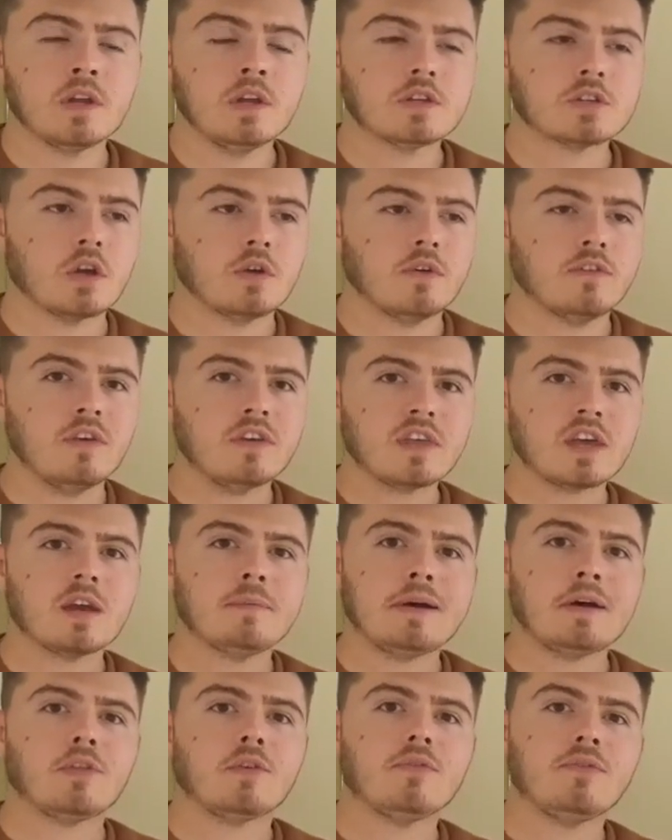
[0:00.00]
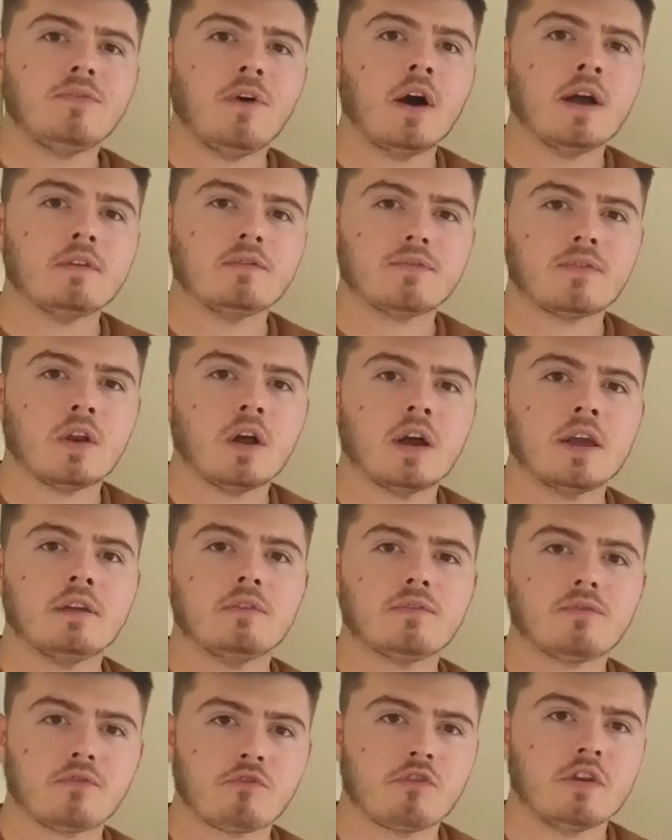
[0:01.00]
So if you think about the fight,
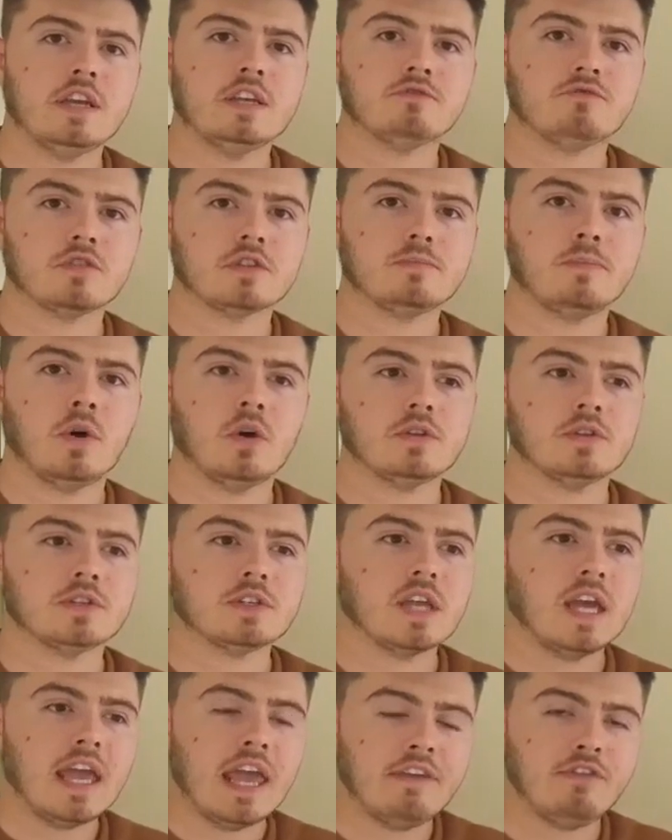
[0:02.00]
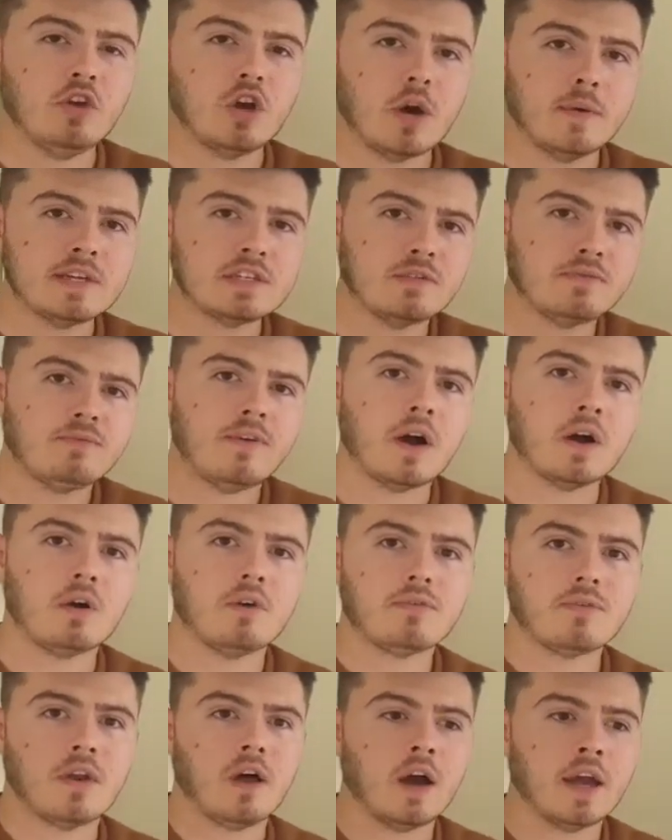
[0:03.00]
flight, freeze response, if you go into fight
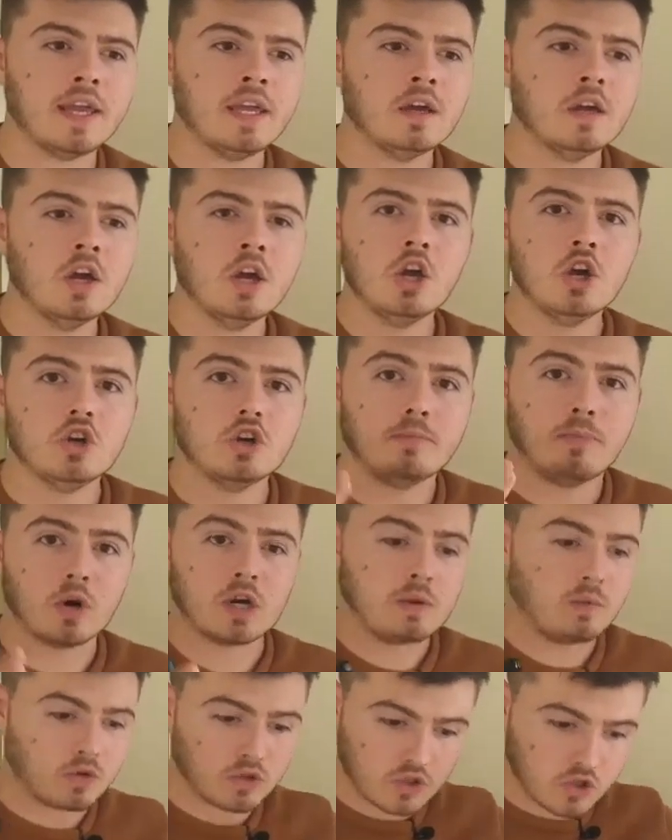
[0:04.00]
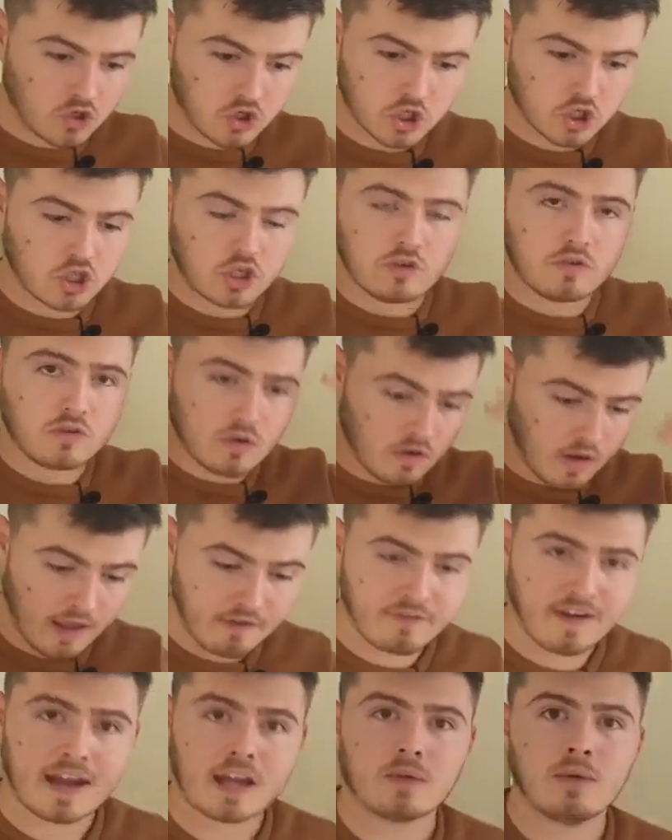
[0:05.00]
or flight, your body wants to just
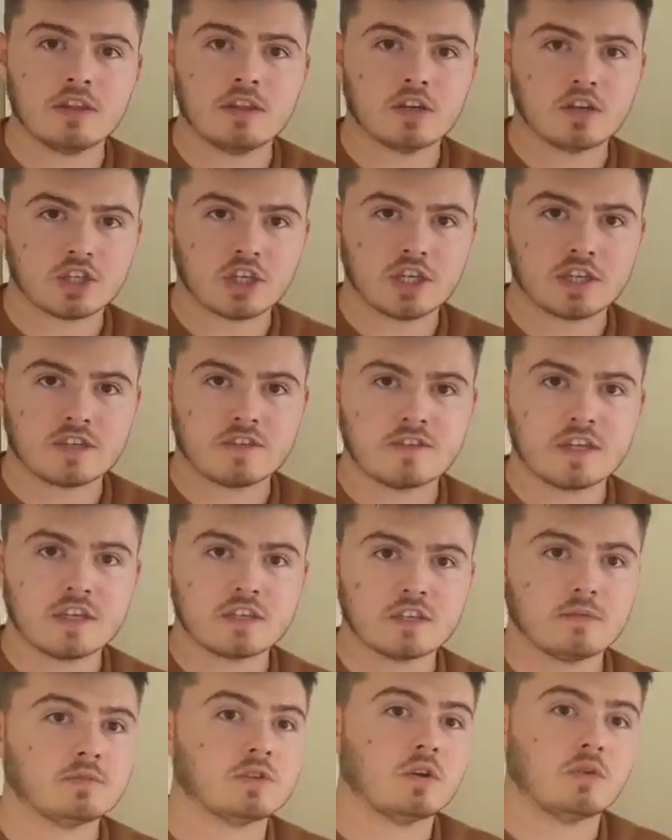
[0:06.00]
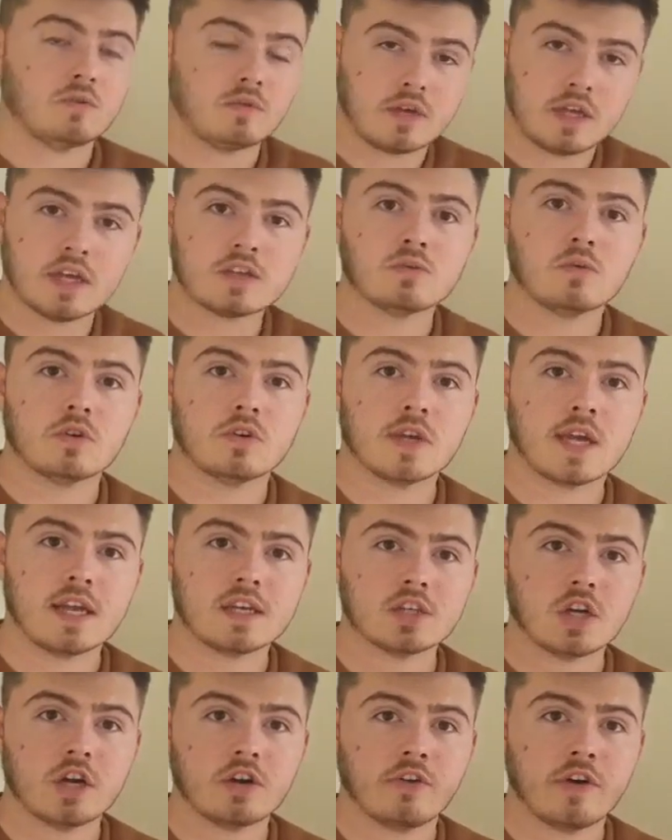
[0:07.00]
evacuate the digestive system. So guess what? You
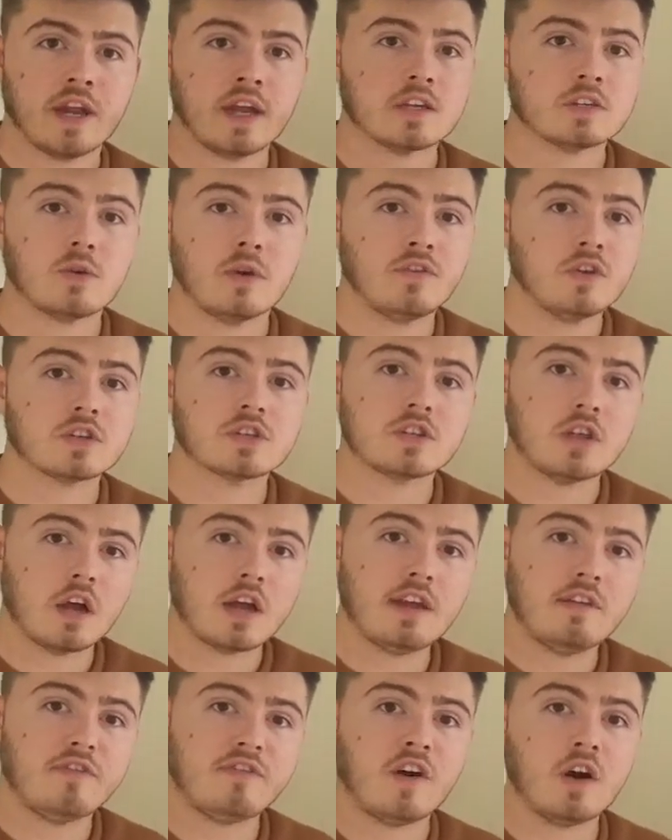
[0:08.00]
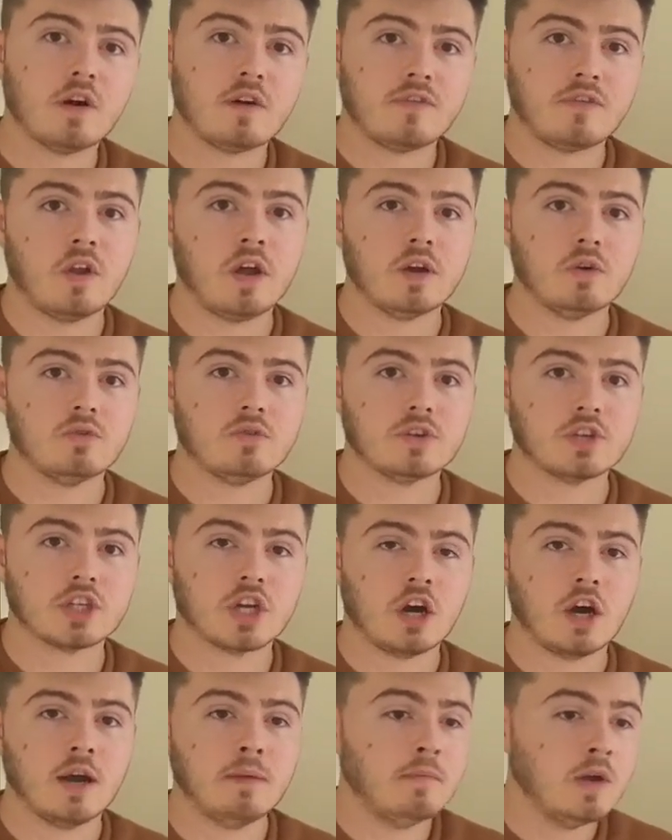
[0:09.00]
get diarrhea. So if you're stuck in fight or flight all the
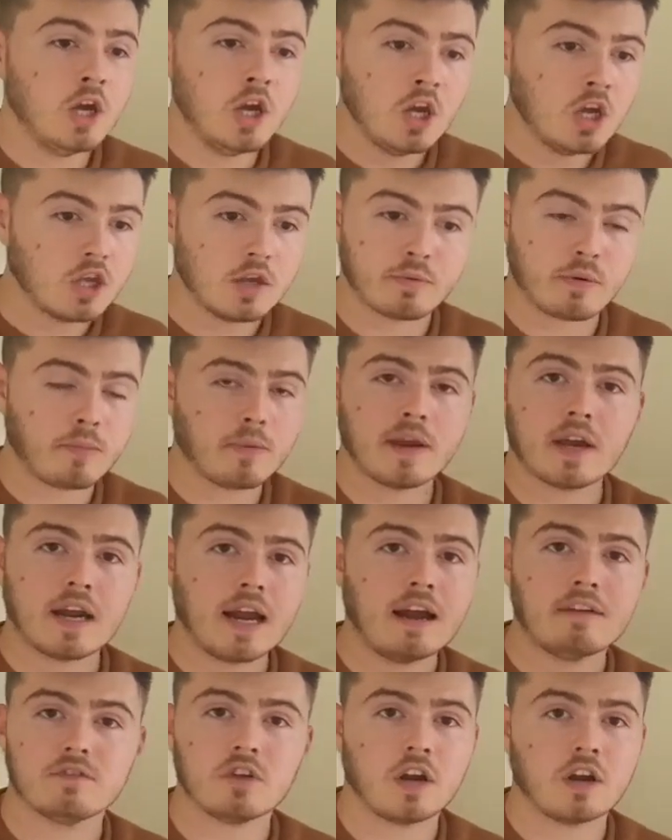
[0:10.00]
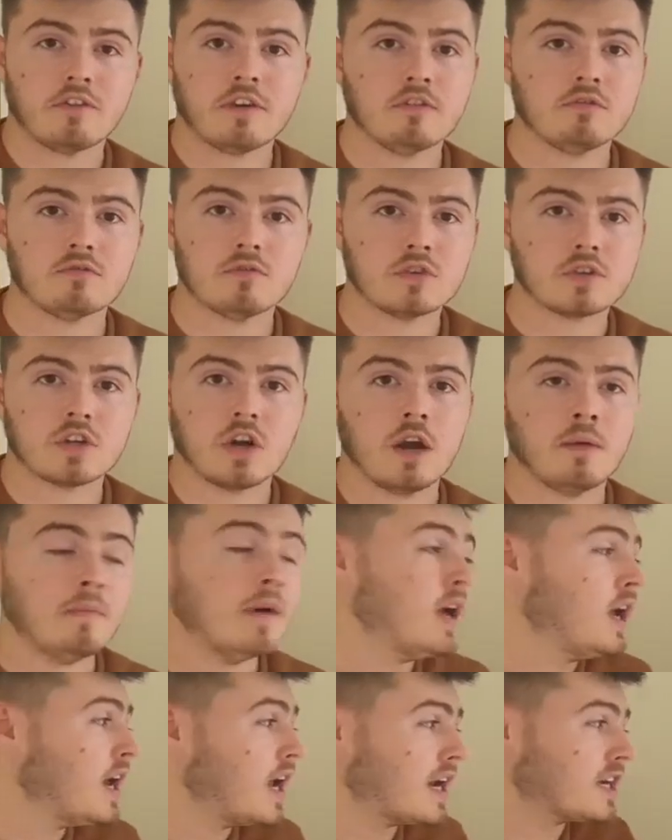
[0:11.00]
time, you're probably going to have diarrhea all the time.
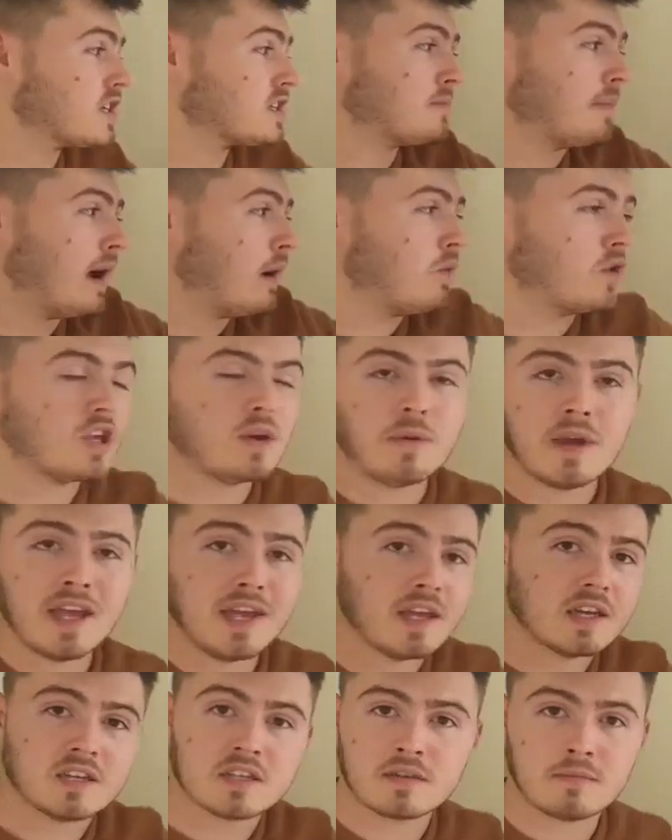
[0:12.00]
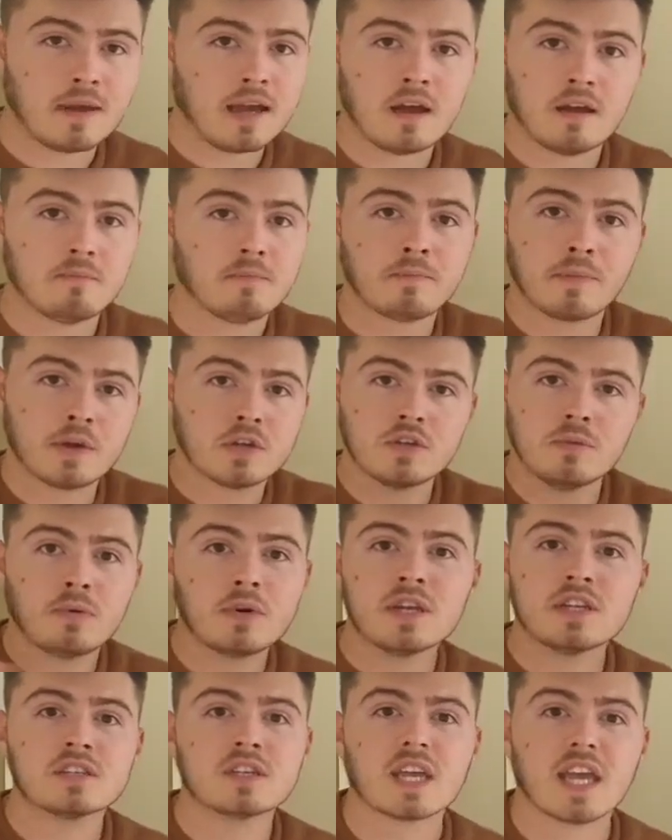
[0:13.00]
And it doesn't matter what you eat. It doesn't matter, because your
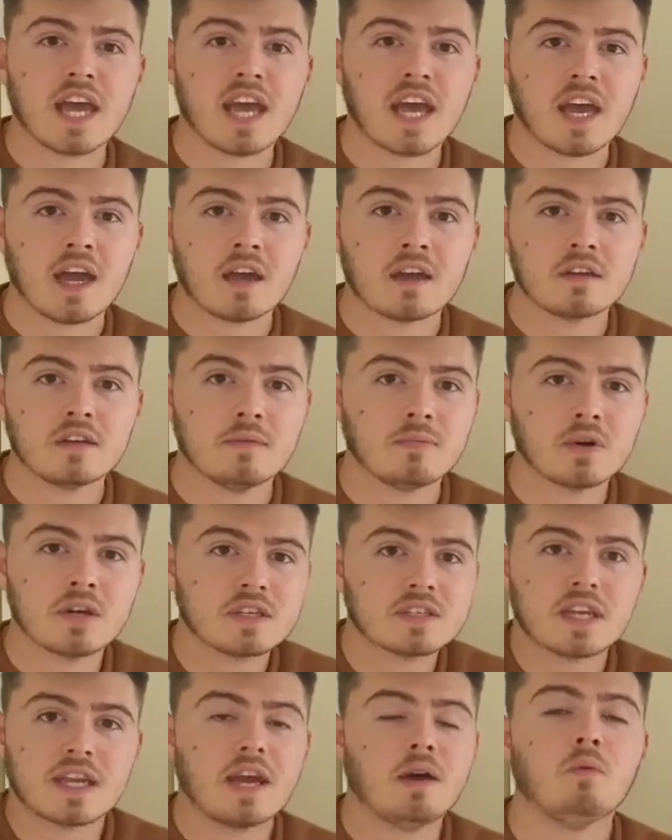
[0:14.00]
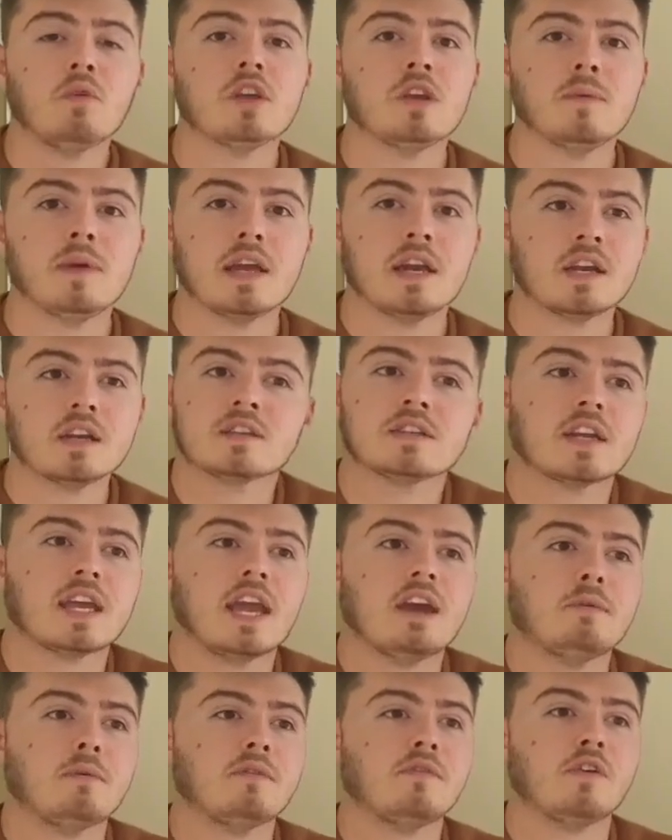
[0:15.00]
body doesn't care. Your body doesn't care what you eat. It doesn't
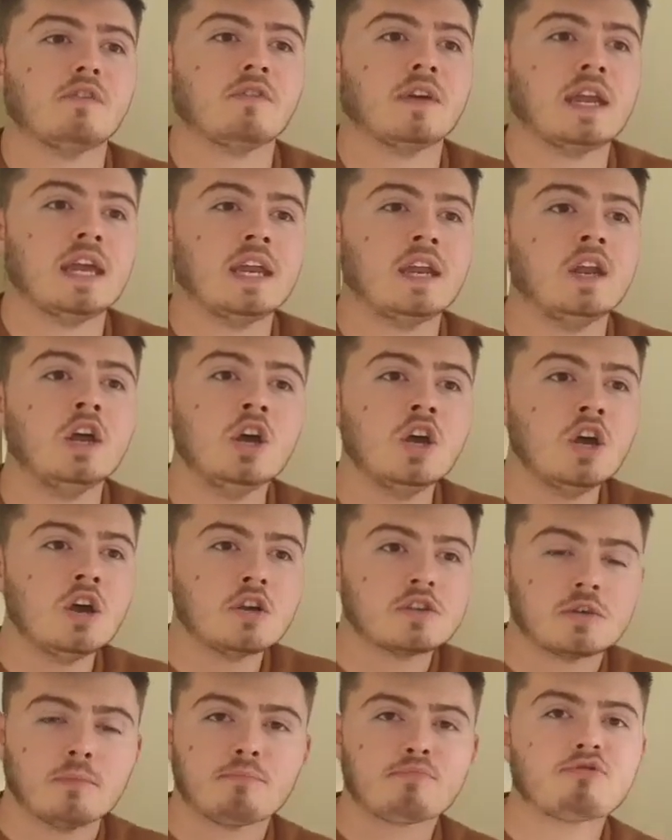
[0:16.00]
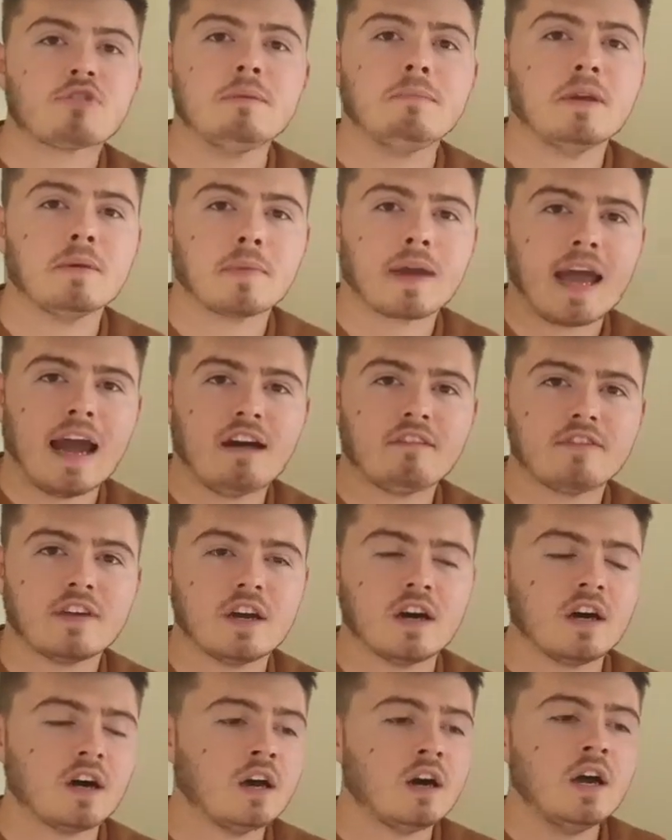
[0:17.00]
care whether you're eating some premium
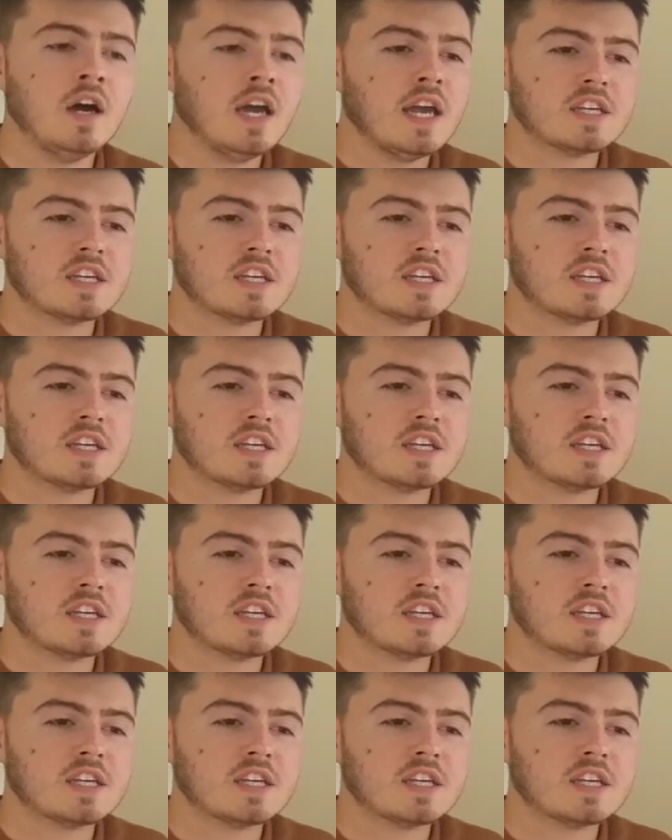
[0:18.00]
caviar.